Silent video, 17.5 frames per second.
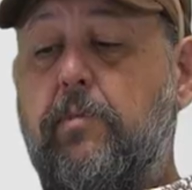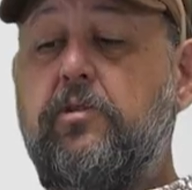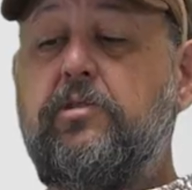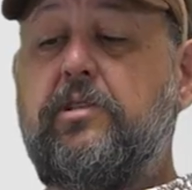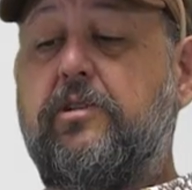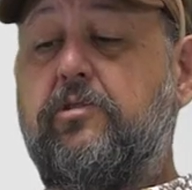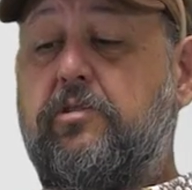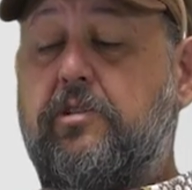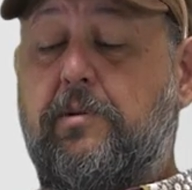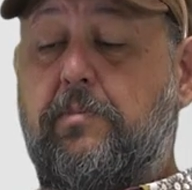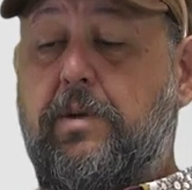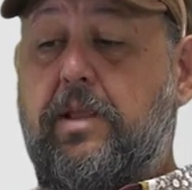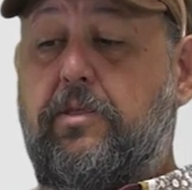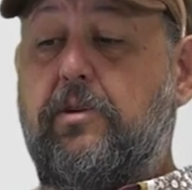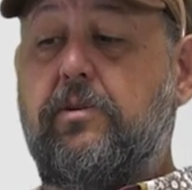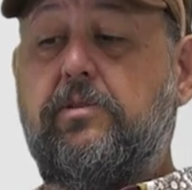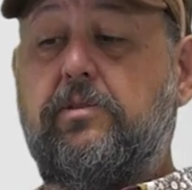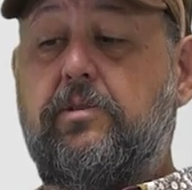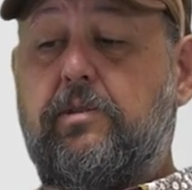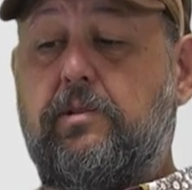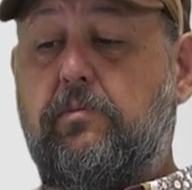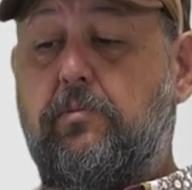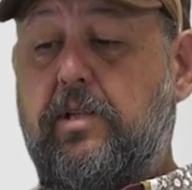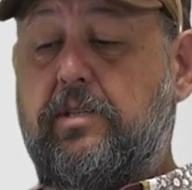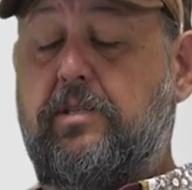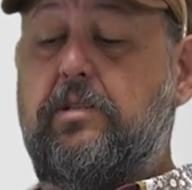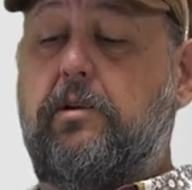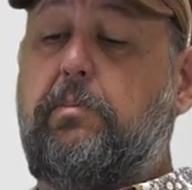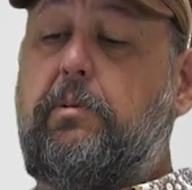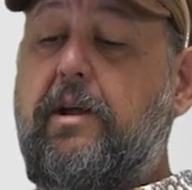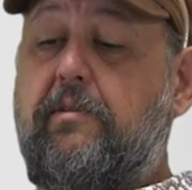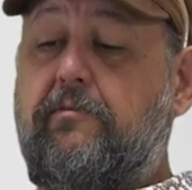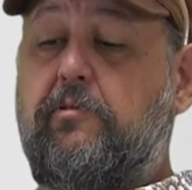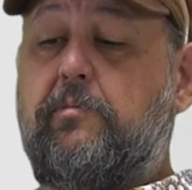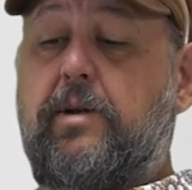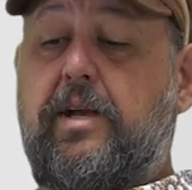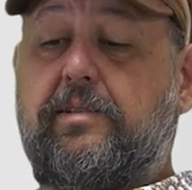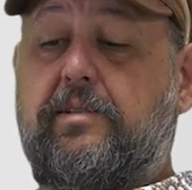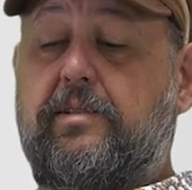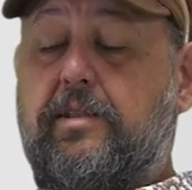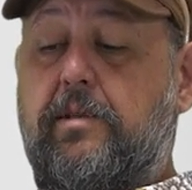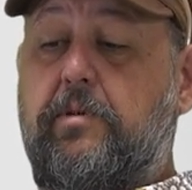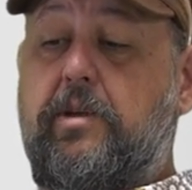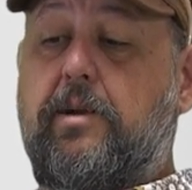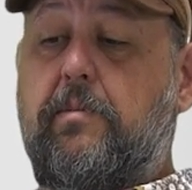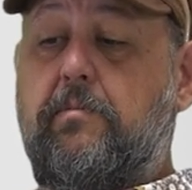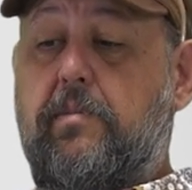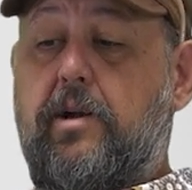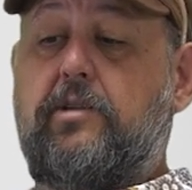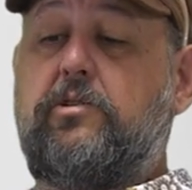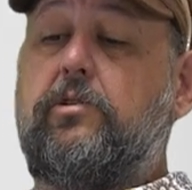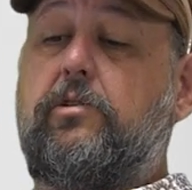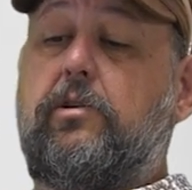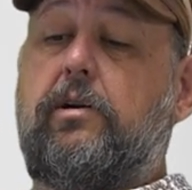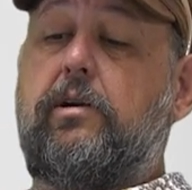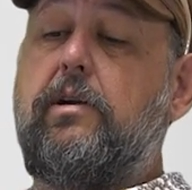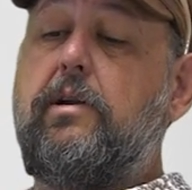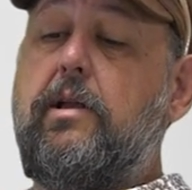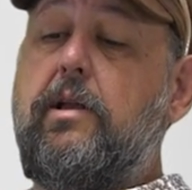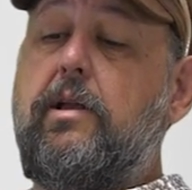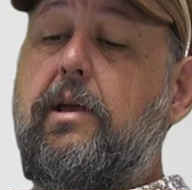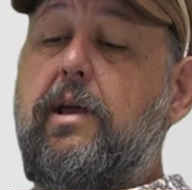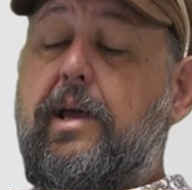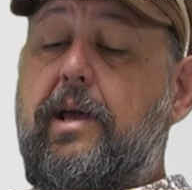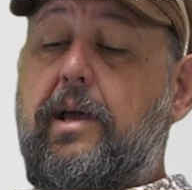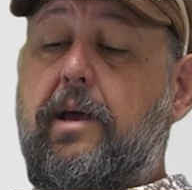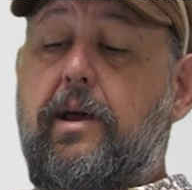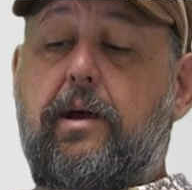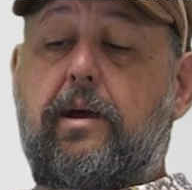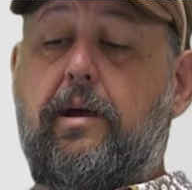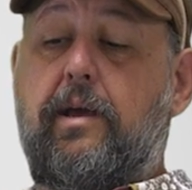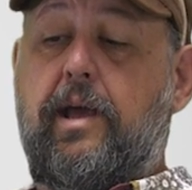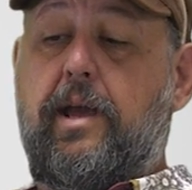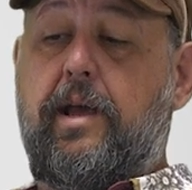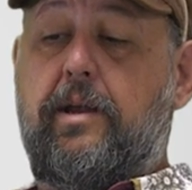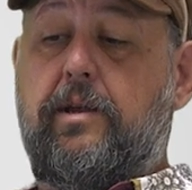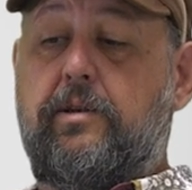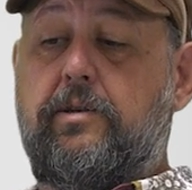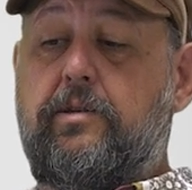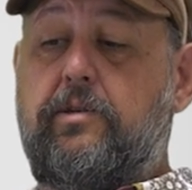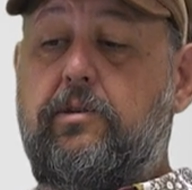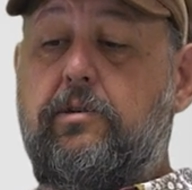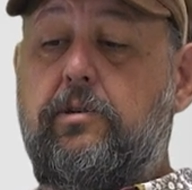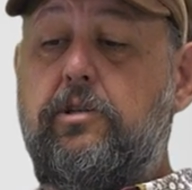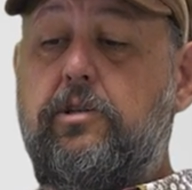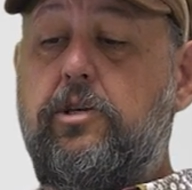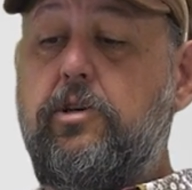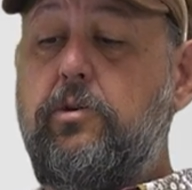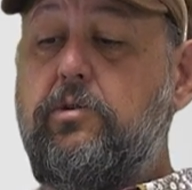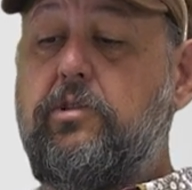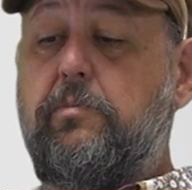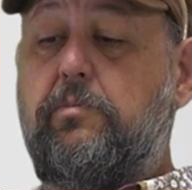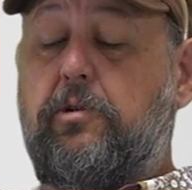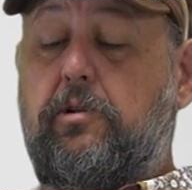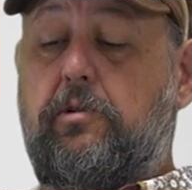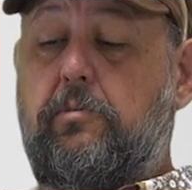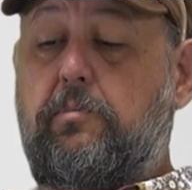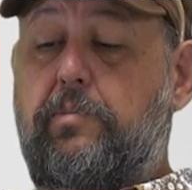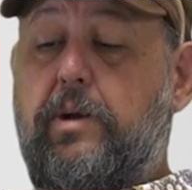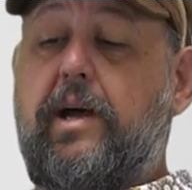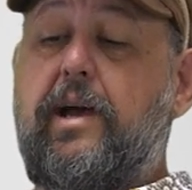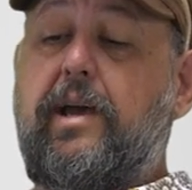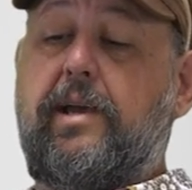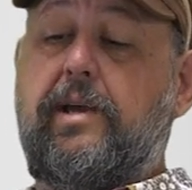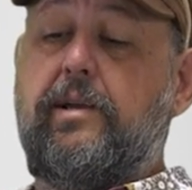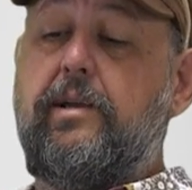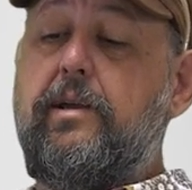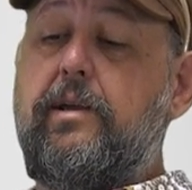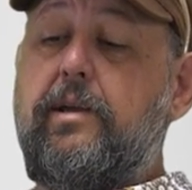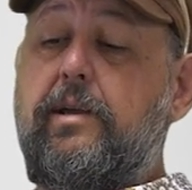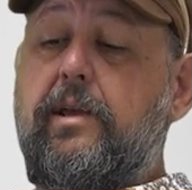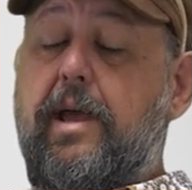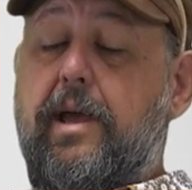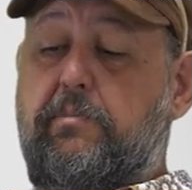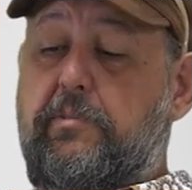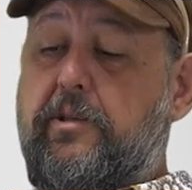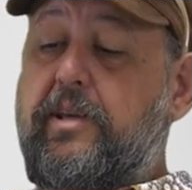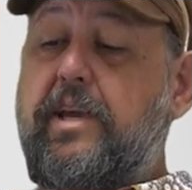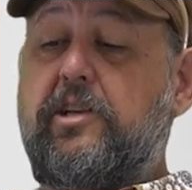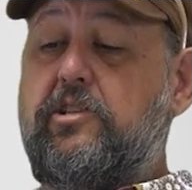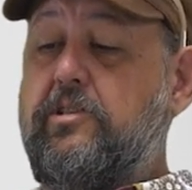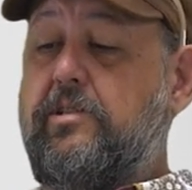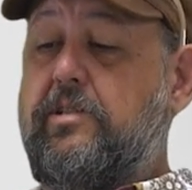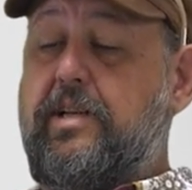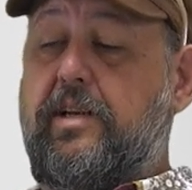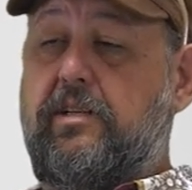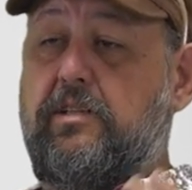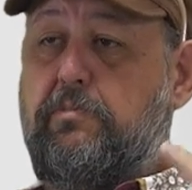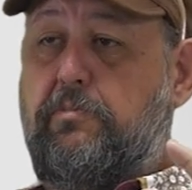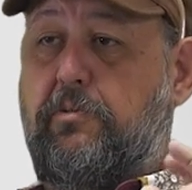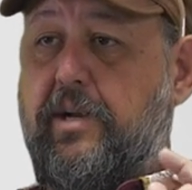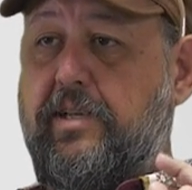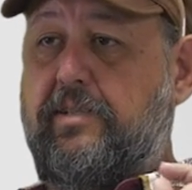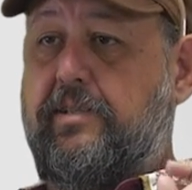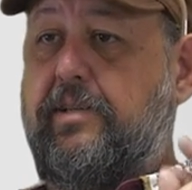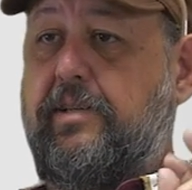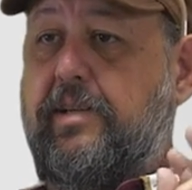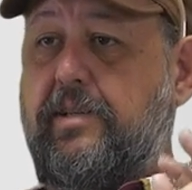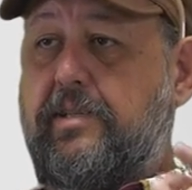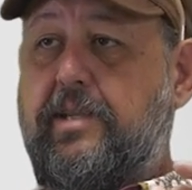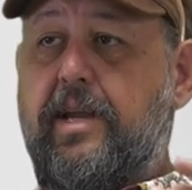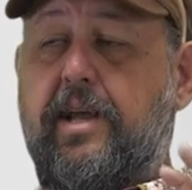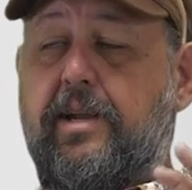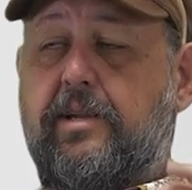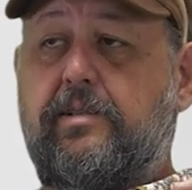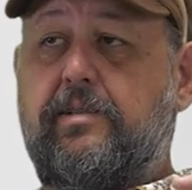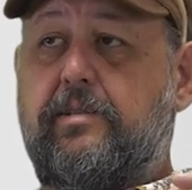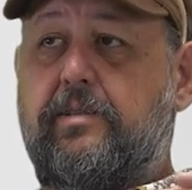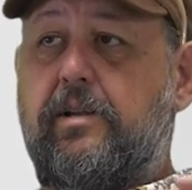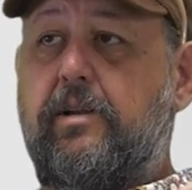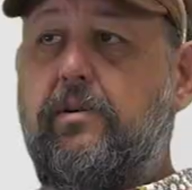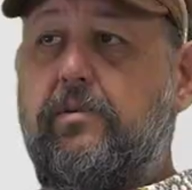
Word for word: most interesting about those, once they're platformized, is they become modular uh, and usable by applications that express intents. You